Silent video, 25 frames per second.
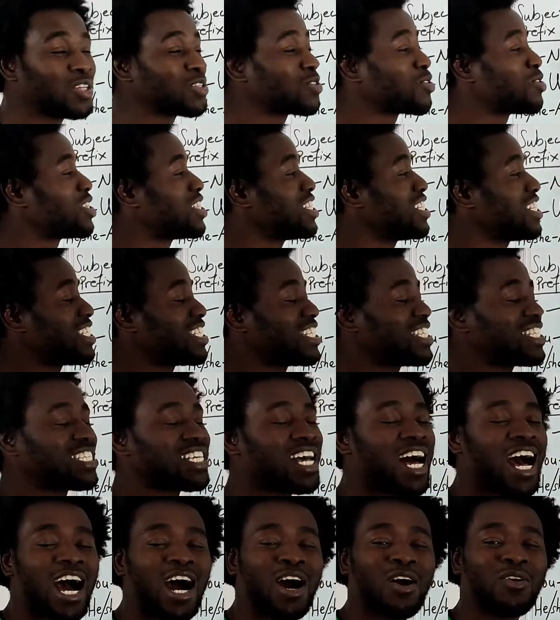So this
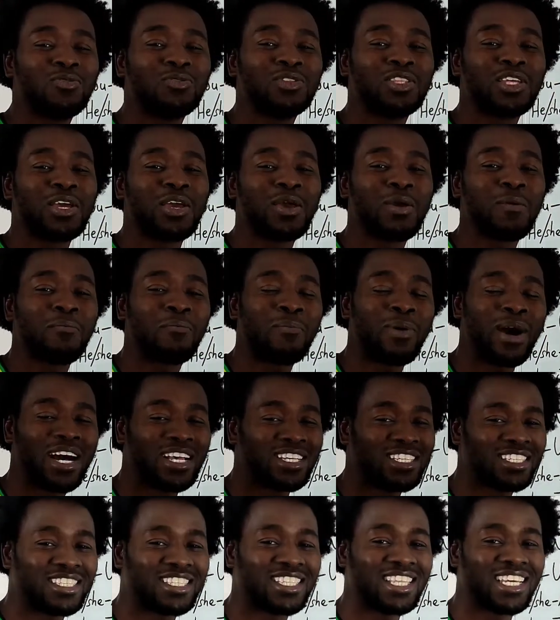is how the
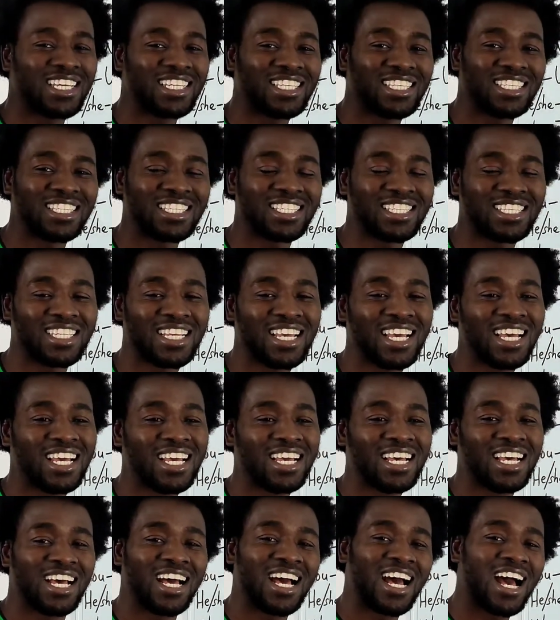past tense
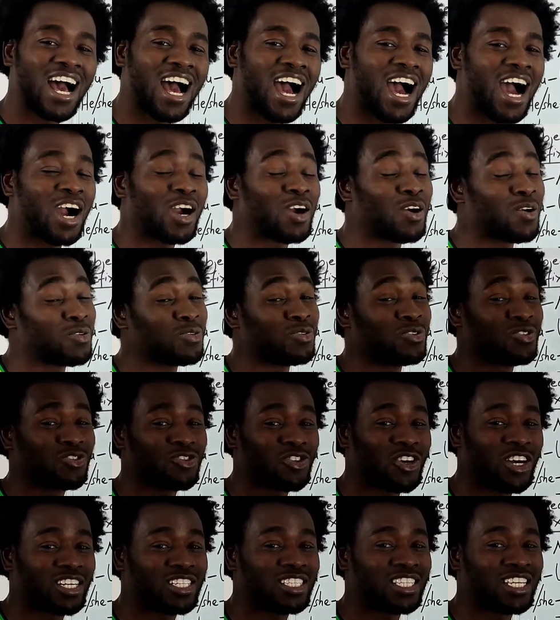are
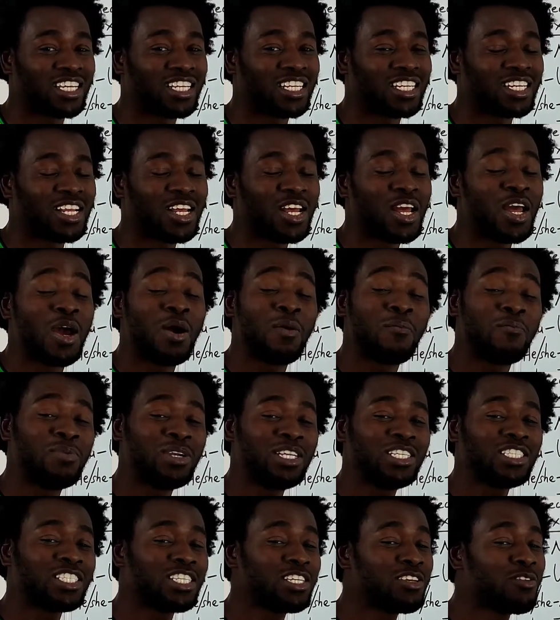constructed.
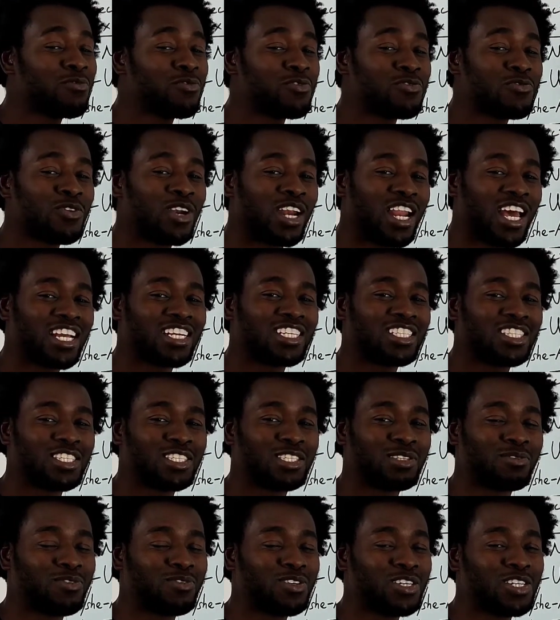Please, if you like
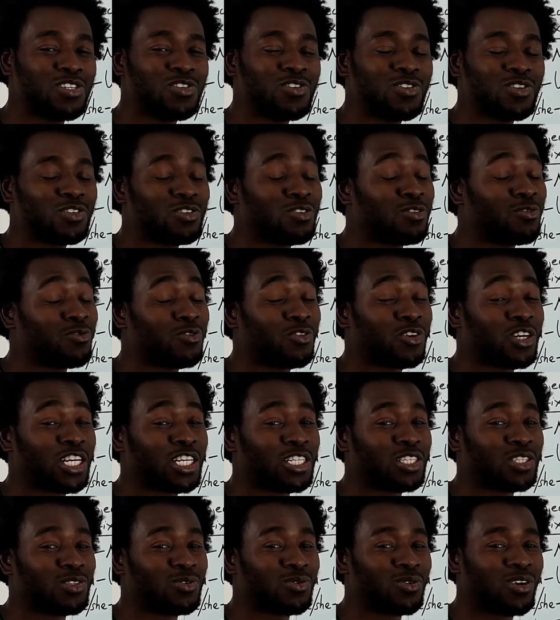this video, don't
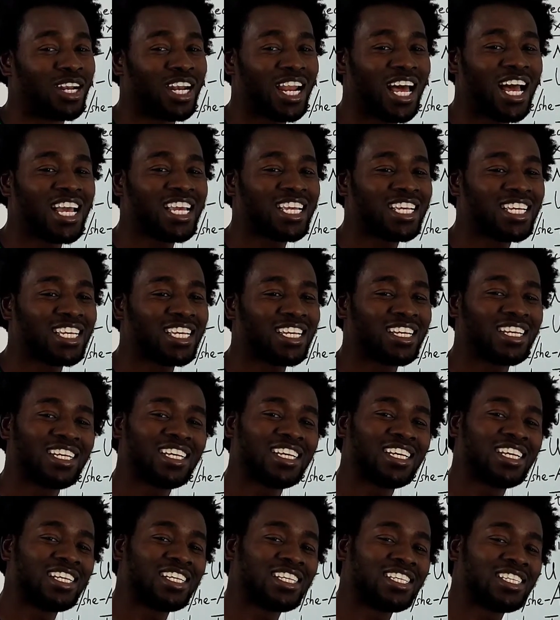forget to like,
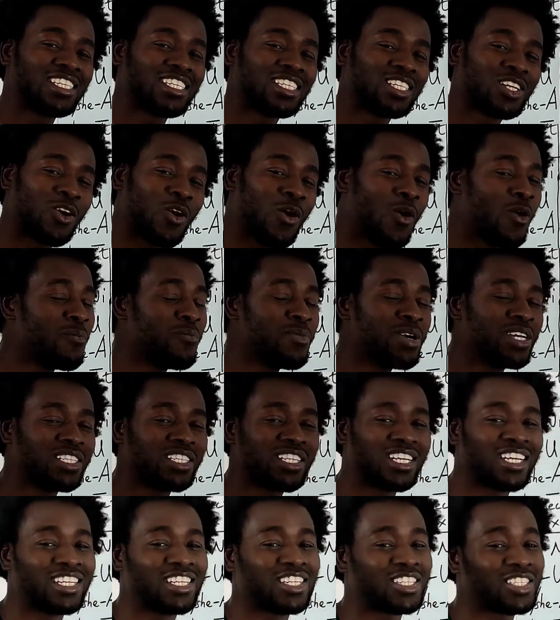
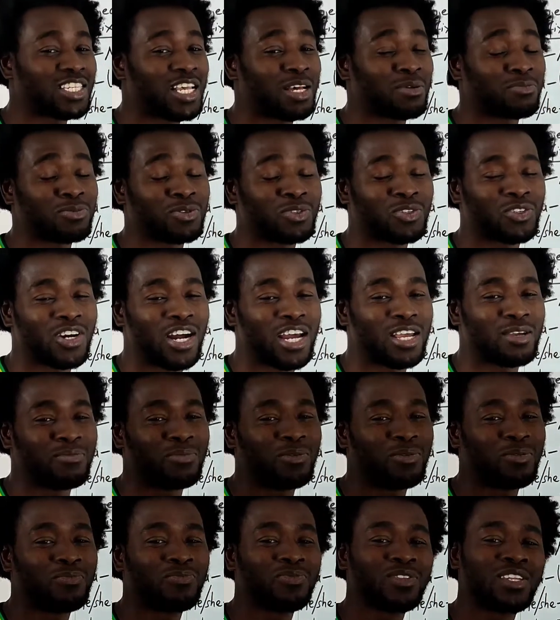comment, and
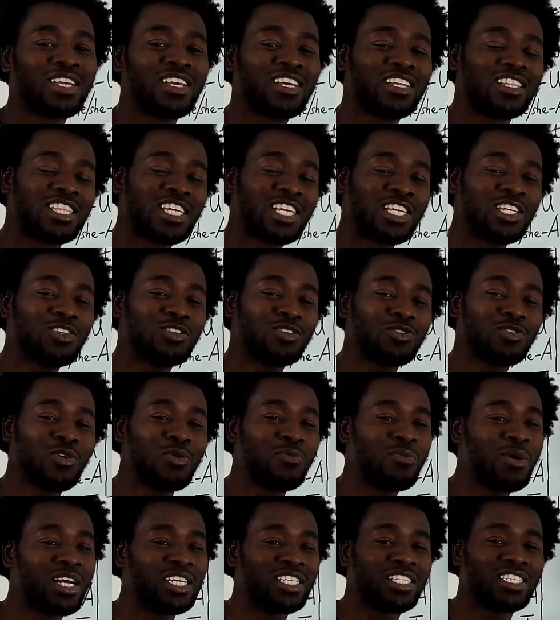subscribe. Thank you
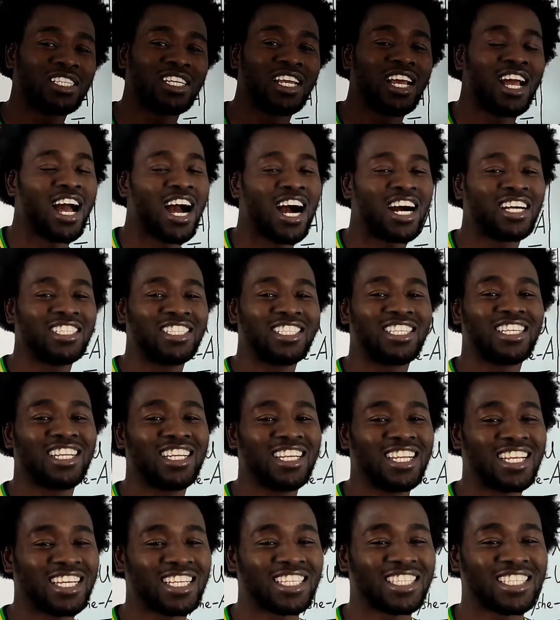so much.
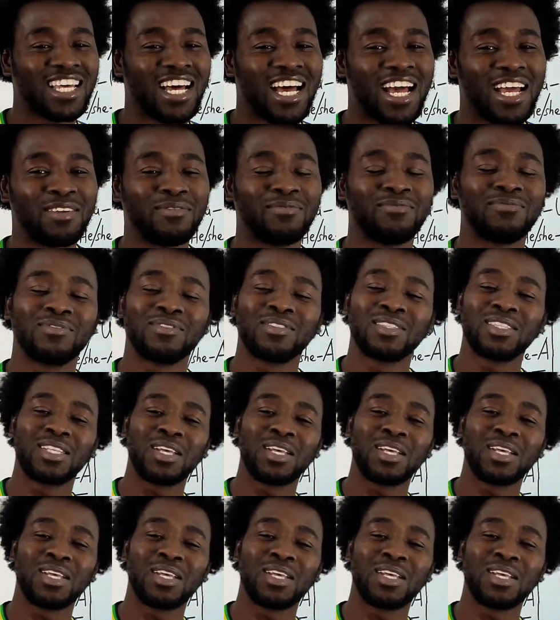Until next time.